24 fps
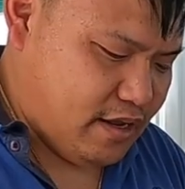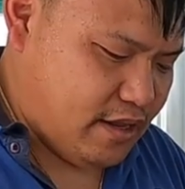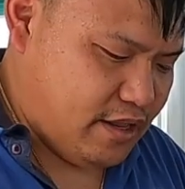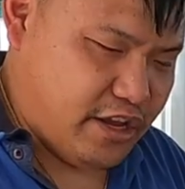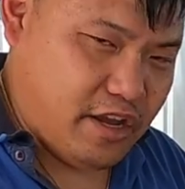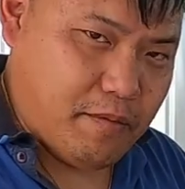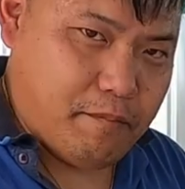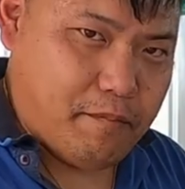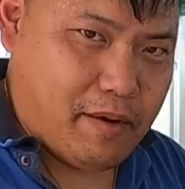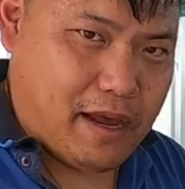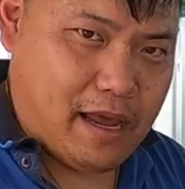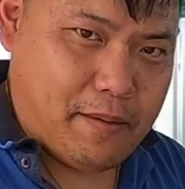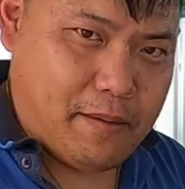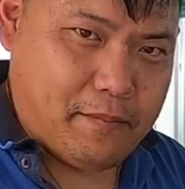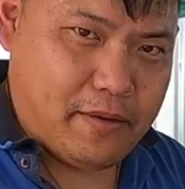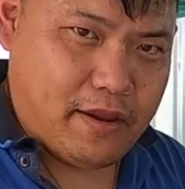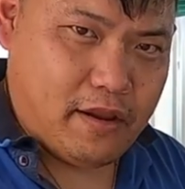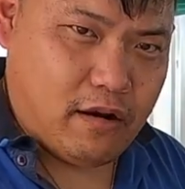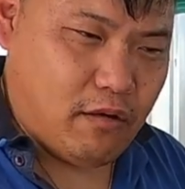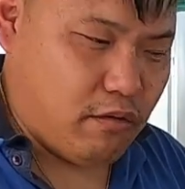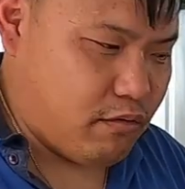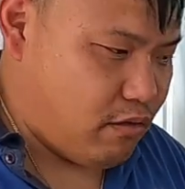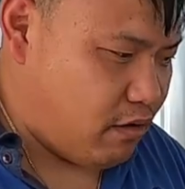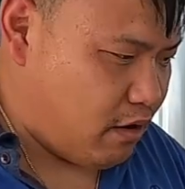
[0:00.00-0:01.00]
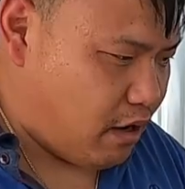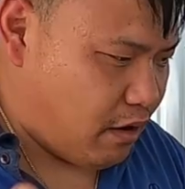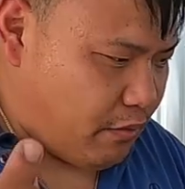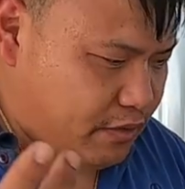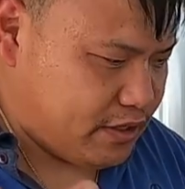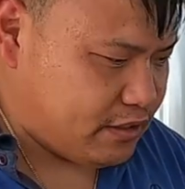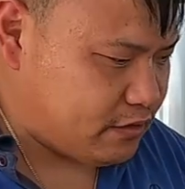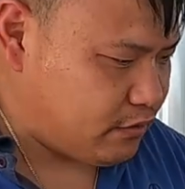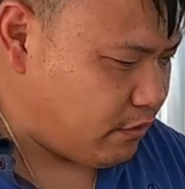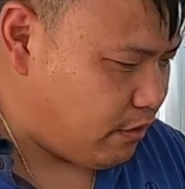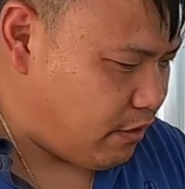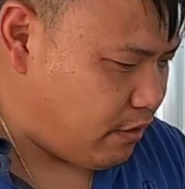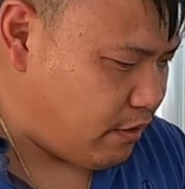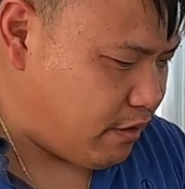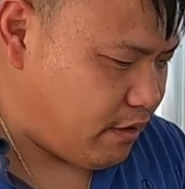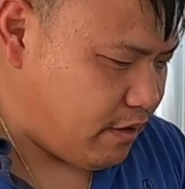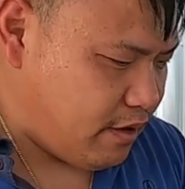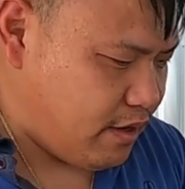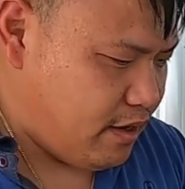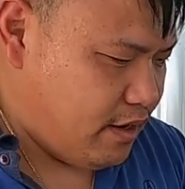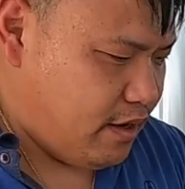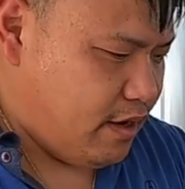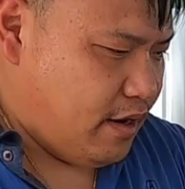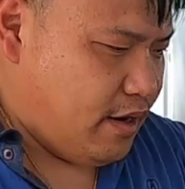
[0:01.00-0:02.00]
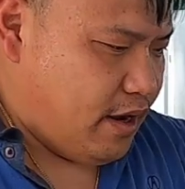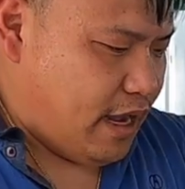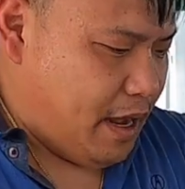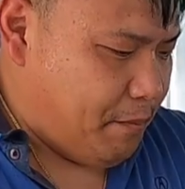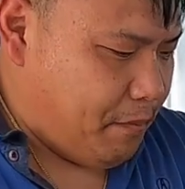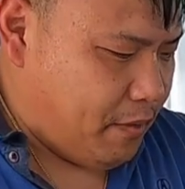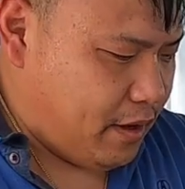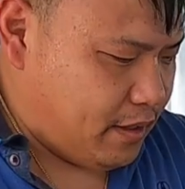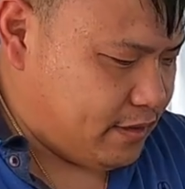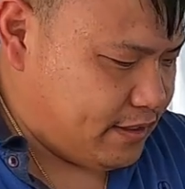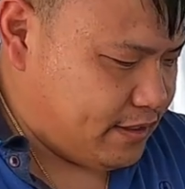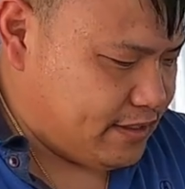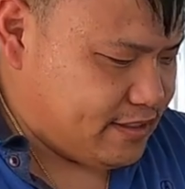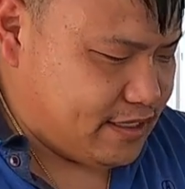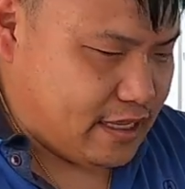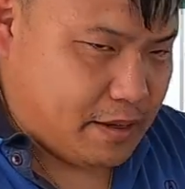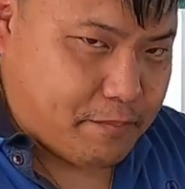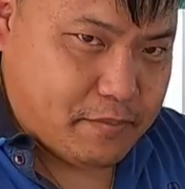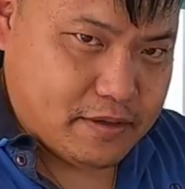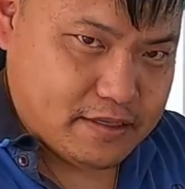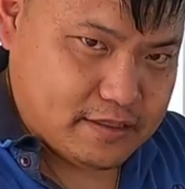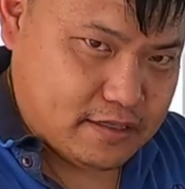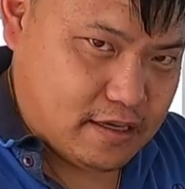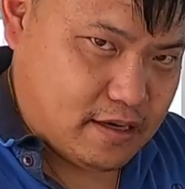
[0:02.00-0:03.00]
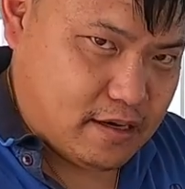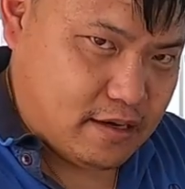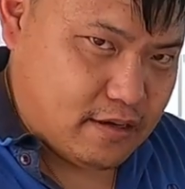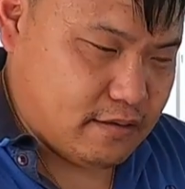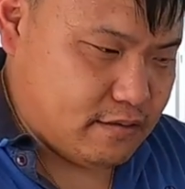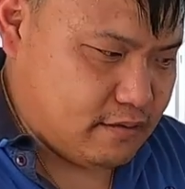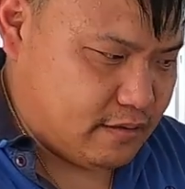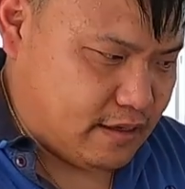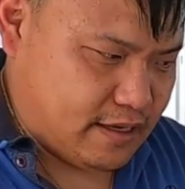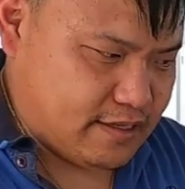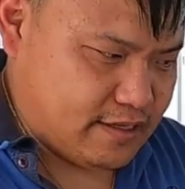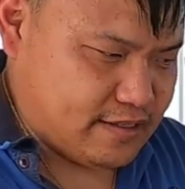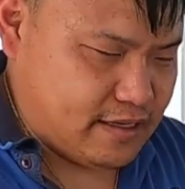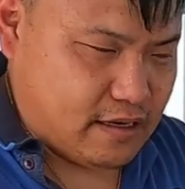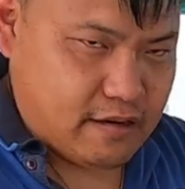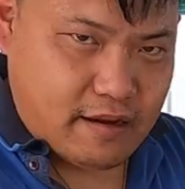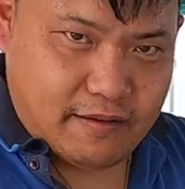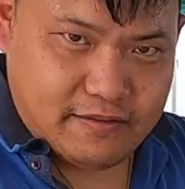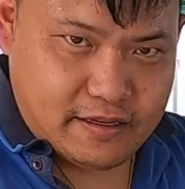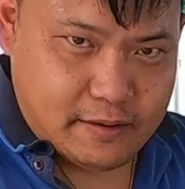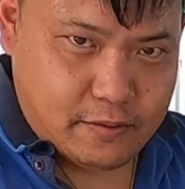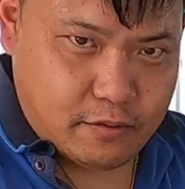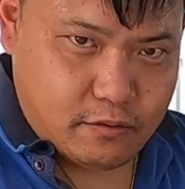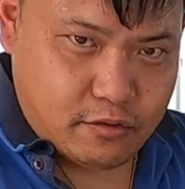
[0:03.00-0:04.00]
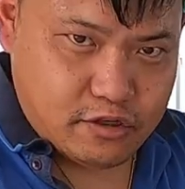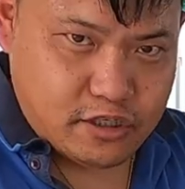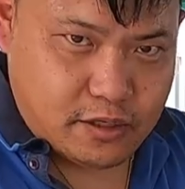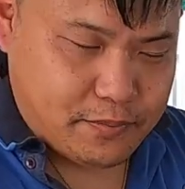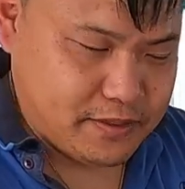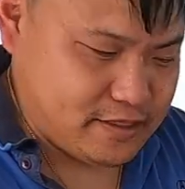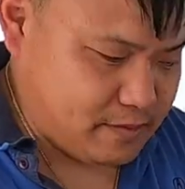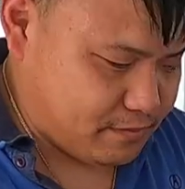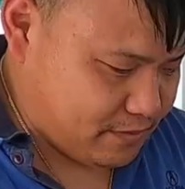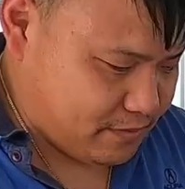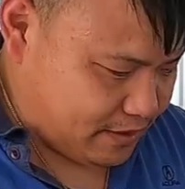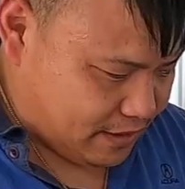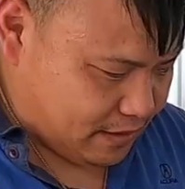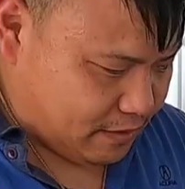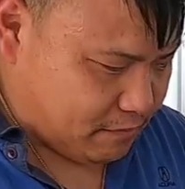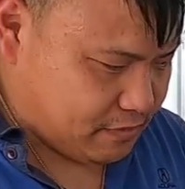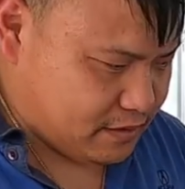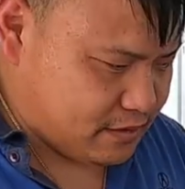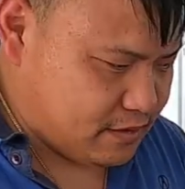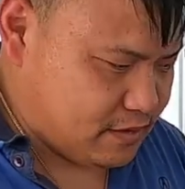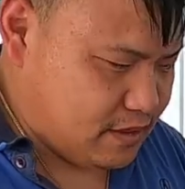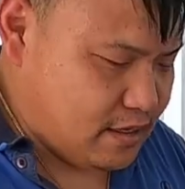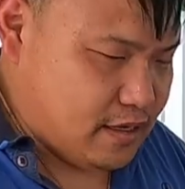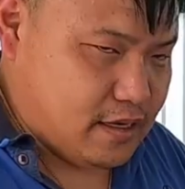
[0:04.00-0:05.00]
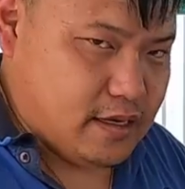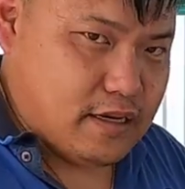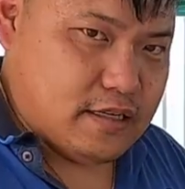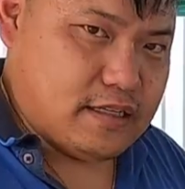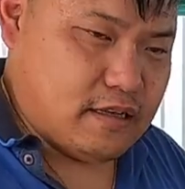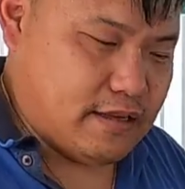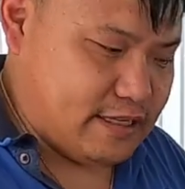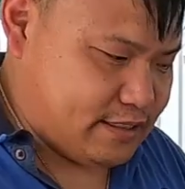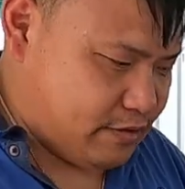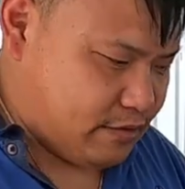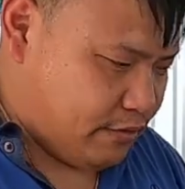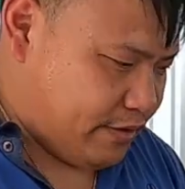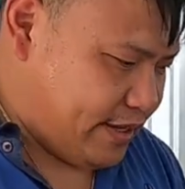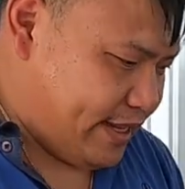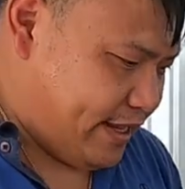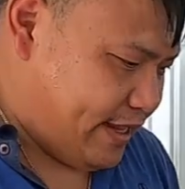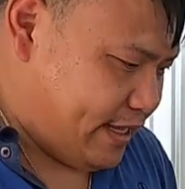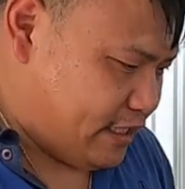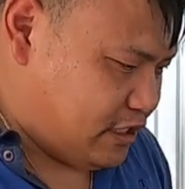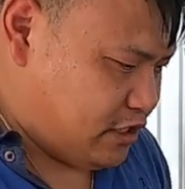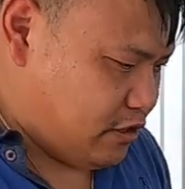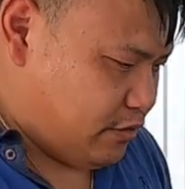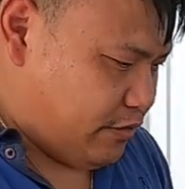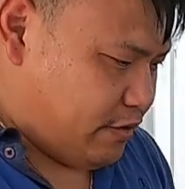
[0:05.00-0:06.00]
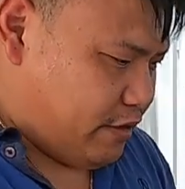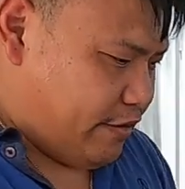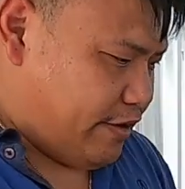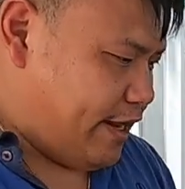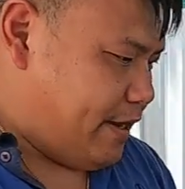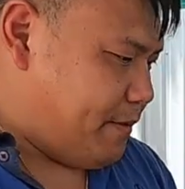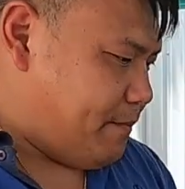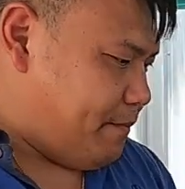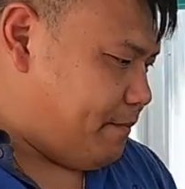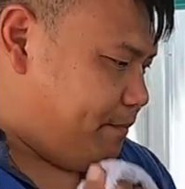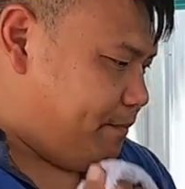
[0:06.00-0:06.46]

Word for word: You can buy them at your local hardware store. I bought this at Amazon because I don't have time to go shopping sometimes. So let's go and get to it, all right?